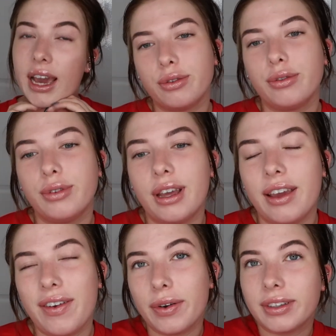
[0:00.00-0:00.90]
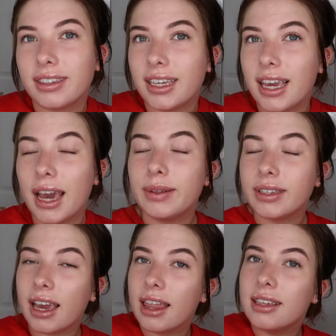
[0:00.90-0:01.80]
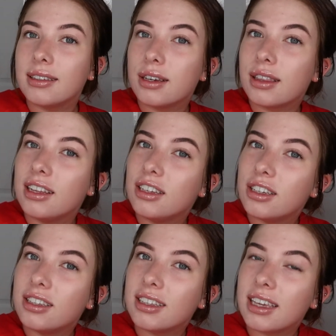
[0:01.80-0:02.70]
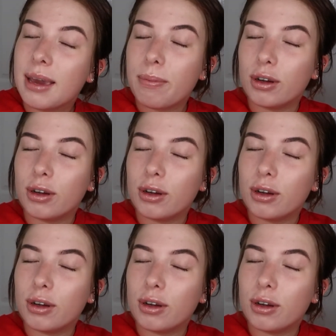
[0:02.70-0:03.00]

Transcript: So if you want to see how to get this look, then just keep